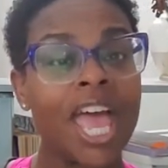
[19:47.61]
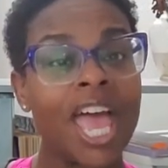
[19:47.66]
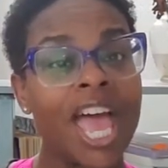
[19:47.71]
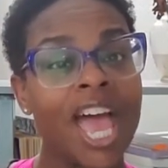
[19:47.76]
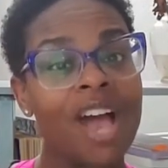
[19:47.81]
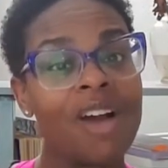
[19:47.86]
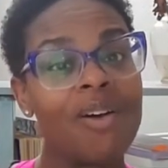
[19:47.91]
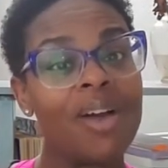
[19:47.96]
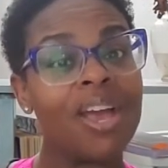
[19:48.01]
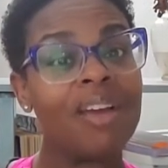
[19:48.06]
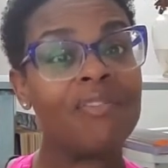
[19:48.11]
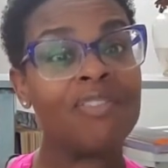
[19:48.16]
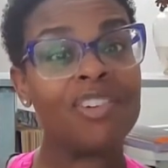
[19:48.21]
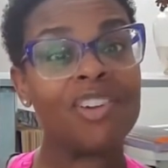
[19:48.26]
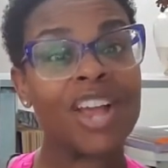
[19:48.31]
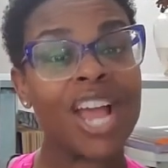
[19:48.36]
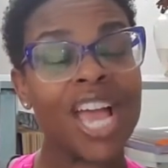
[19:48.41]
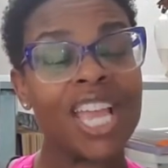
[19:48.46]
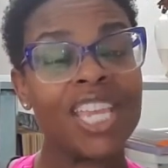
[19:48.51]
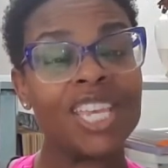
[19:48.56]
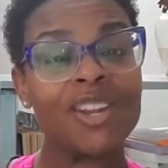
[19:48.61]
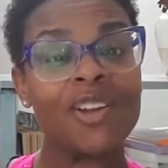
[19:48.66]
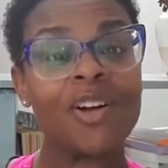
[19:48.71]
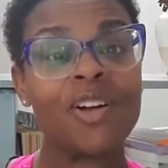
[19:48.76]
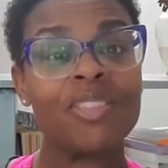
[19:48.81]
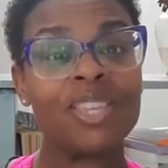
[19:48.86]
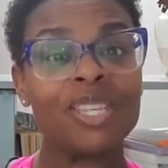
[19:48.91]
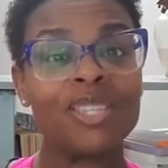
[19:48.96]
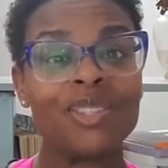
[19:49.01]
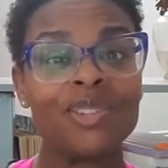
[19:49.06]
However, I get all
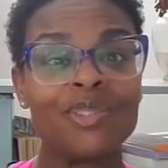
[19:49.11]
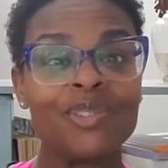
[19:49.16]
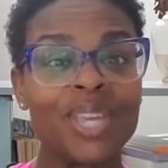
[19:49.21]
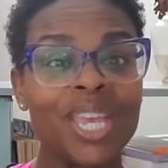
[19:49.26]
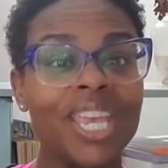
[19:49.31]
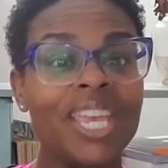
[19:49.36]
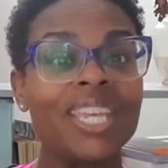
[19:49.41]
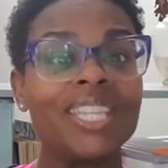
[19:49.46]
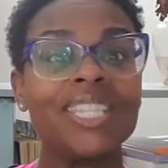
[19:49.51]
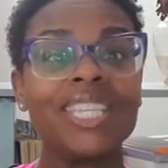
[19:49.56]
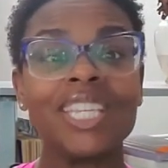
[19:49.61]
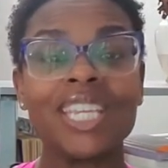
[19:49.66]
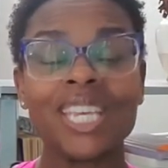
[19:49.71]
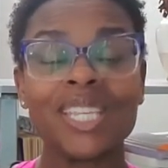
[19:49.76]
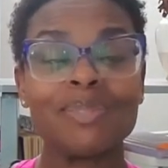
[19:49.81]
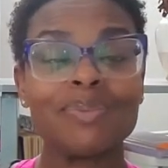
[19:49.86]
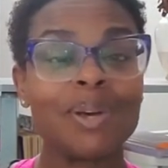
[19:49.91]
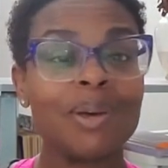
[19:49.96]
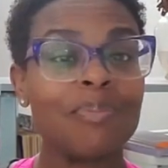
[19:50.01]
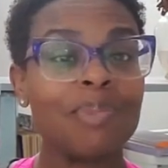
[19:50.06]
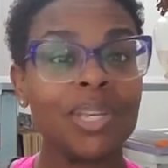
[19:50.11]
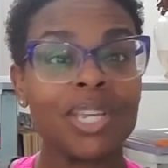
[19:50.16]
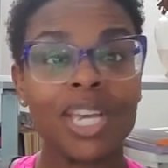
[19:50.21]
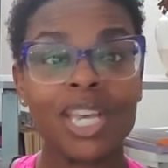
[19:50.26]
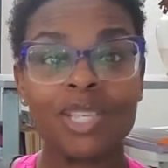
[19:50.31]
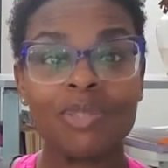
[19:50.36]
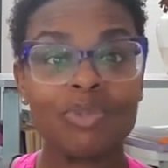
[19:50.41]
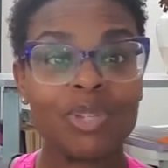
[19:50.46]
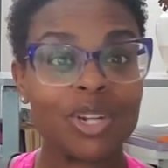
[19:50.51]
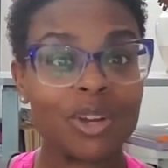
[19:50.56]
these new kids, and guess what?
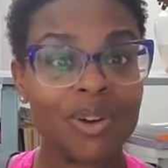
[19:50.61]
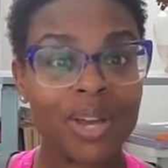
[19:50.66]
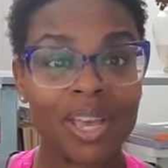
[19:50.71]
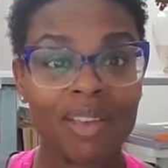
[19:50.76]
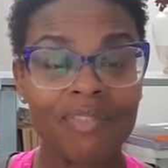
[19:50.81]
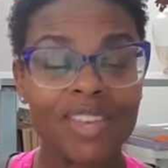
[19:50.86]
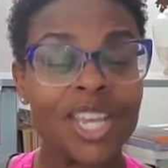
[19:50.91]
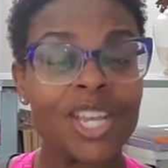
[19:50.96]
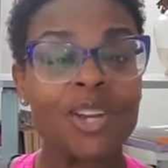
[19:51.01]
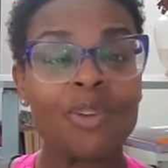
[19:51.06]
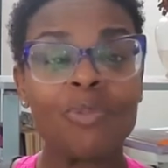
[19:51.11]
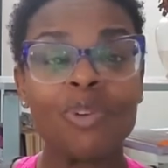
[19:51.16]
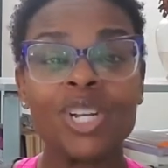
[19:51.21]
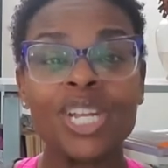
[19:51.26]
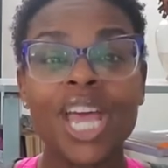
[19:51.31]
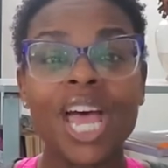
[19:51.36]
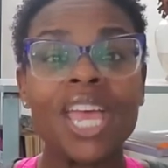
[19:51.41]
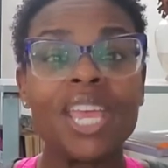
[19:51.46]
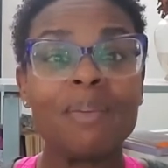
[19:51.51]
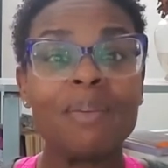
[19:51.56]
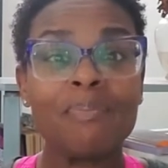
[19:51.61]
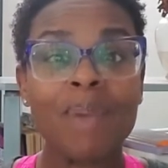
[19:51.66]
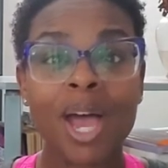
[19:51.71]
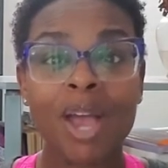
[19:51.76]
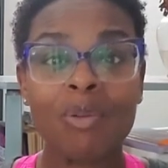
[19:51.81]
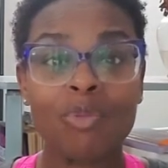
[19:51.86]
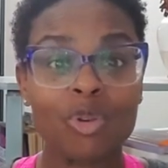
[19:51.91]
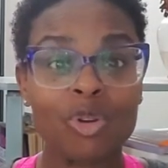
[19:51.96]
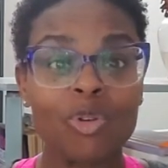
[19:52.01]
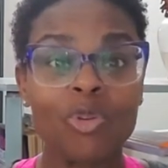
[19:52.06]
Because we don't have air, we're not in my
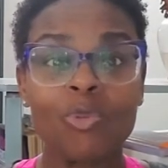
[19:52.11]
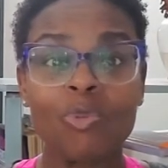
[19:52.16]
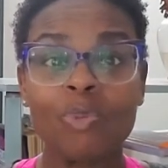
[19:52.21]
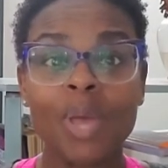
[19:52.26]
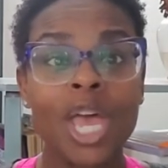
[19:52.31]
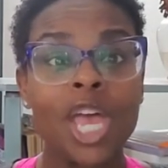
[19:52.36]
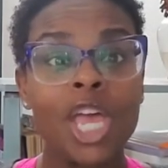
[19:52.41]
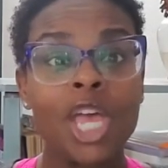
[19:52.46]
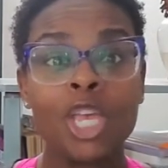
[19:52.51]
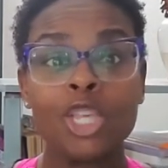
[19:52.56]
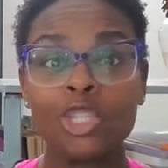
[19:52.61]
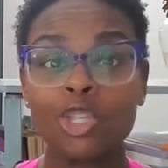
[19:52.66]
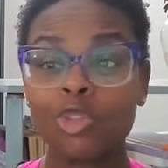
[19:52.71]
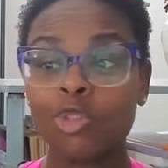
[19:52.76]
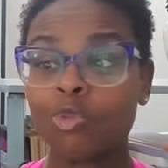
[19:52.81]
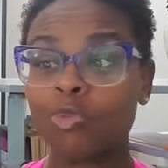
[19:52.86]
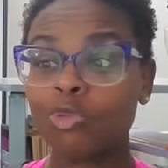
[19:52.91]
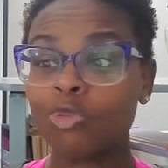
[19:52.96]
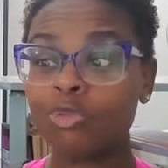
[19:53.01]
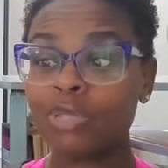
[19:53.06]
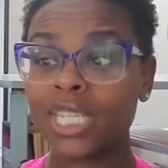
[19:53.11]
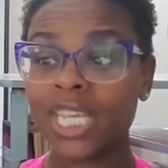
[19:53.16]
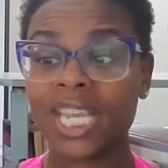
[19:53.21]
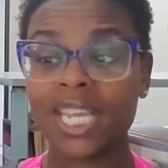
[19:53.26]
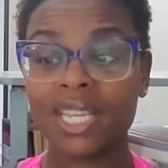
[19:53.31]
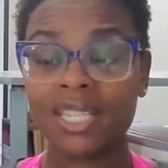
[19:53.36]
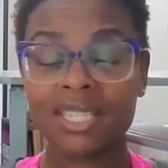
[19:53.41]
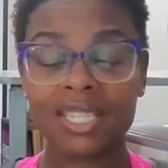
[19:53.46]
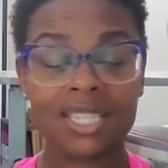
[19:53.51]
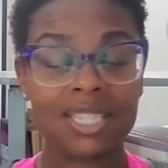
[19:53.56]
room. So the
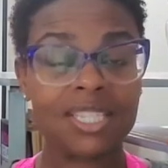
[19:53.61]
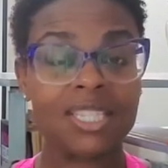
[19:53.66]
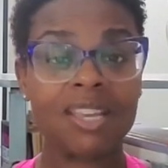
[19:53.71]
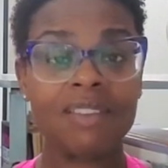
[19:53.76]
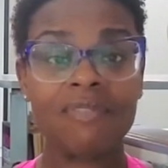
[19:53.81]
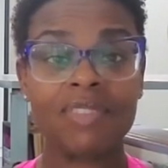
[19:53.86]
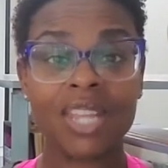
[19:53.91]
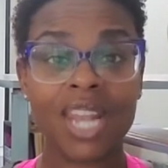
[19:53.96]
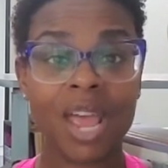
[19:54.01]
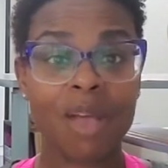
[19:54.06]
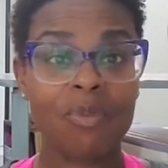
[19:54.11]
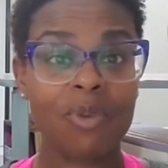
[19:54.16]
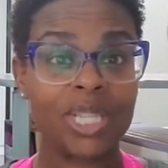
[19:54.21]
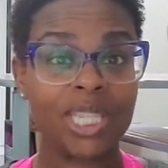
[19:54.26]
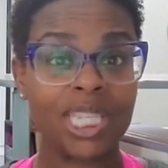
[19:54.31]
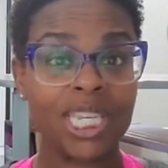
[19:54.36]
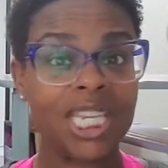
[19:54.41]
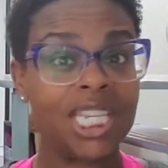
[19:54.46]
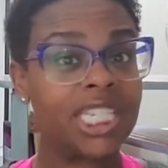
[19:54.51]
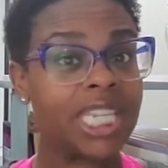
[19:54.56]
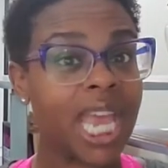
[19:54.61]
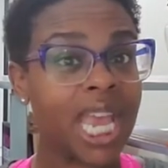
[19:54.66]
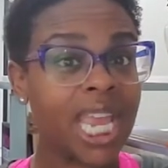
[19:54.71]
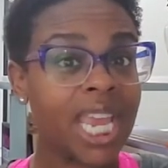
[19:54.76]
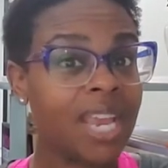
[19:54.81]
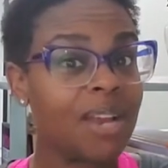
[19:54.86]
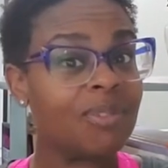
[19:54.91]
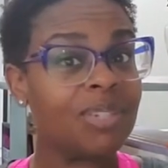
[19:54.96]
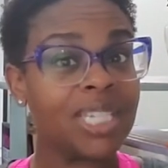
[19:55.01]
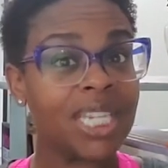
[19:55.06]
routines and stuff that I would teach, I
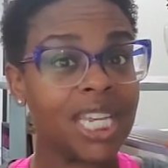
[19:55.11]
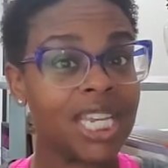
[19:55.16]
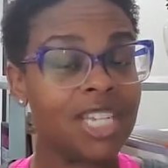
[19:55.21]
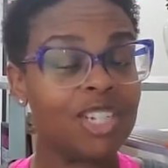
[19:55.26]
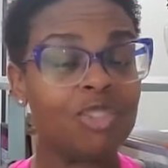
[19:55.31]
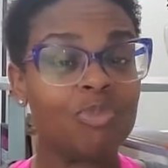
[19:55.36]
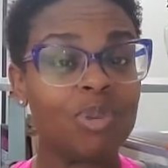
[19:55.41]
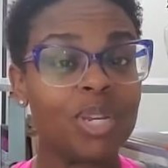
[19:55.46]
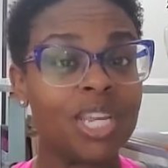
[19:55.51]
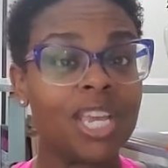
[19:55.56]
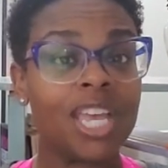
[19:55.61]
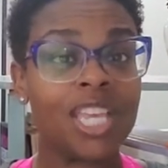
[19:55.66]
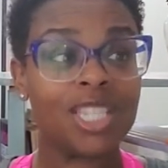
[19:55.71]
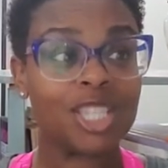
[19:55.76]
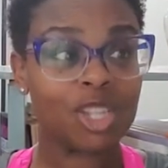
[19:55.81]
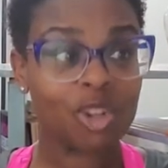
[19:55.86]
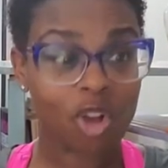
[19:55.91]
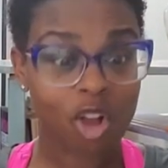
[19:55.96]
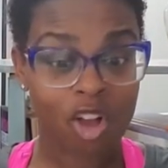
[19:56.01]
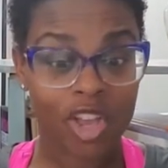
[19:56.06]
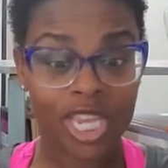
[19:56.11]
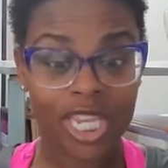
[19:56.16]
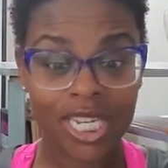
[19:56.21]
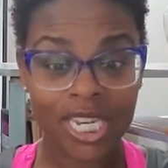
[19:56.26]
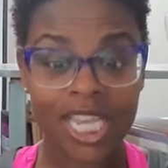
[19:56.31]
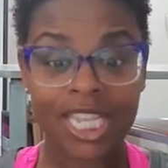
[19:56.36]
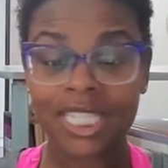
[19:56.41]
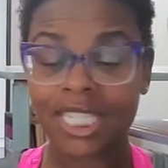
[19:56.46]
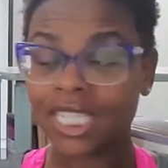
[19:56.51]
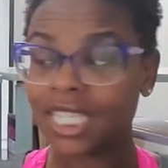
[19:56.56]
can't teach because they're all
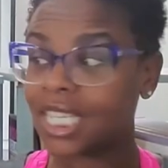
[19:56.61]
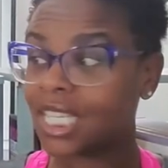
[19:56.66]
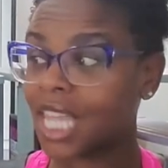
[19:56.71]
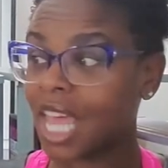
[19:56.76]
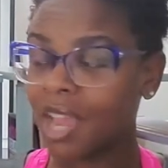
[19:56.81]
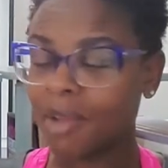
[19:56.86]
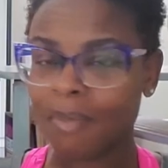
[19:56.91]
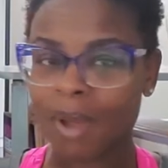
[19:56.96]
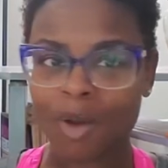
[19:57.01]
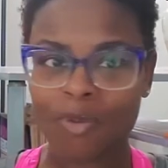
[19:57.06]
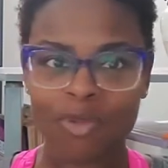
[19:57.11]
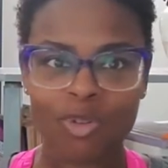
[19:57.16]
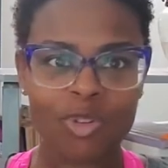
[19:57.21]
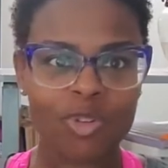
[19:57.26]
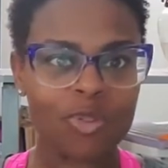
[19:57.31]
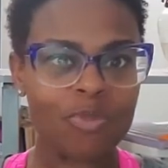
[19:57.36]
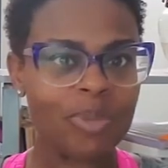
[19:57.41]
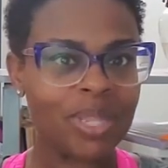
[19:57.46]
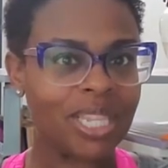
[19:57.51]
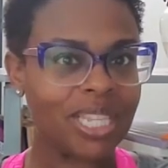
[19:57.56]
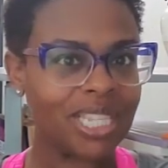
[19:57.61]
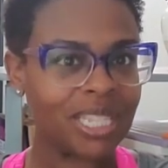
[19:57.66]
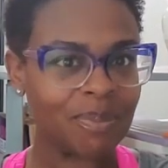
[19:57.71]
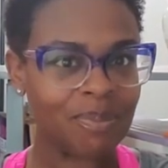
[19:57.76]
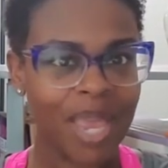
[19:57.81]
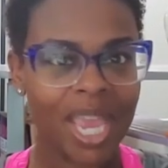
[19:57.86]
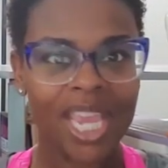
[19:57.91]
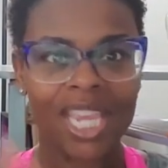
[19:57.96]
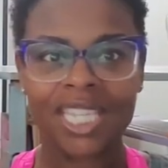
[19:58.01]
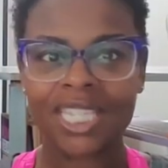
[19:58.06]
connected to like my room and the
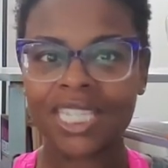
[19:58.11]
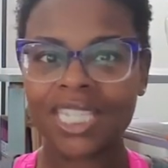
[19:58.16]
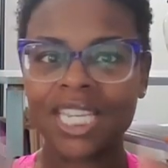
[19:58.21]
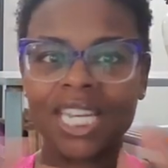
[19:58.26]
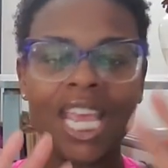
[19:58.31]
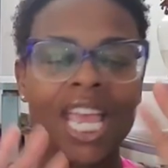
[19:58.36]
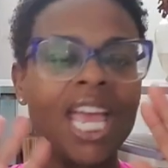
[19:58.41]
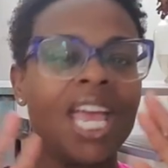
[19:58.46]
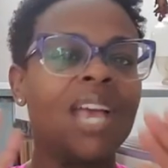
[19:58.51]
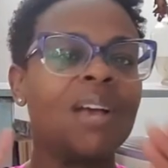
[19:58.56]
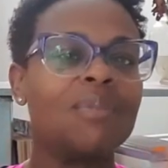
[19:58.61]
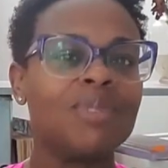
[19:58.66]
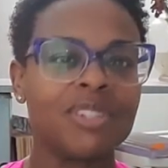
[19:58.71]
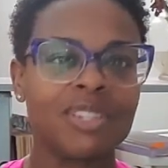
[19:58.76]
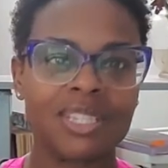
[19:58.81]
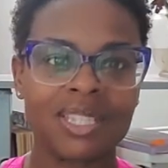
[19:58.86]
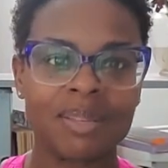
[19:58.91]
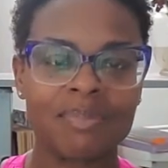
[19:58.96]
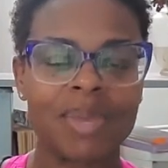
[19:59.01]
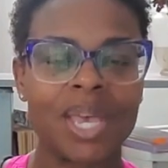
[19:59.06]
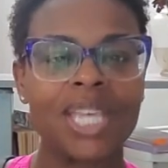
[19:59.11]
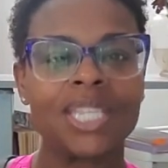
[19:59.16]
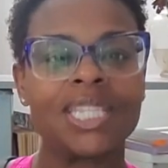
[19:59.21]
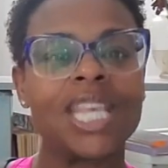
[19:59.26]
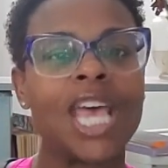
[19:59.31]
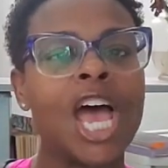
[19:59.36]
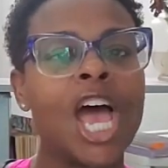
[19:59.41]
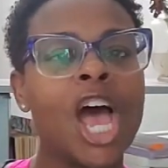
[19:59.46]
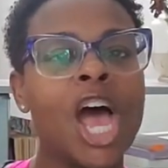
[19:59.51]
space, and it was just a mess.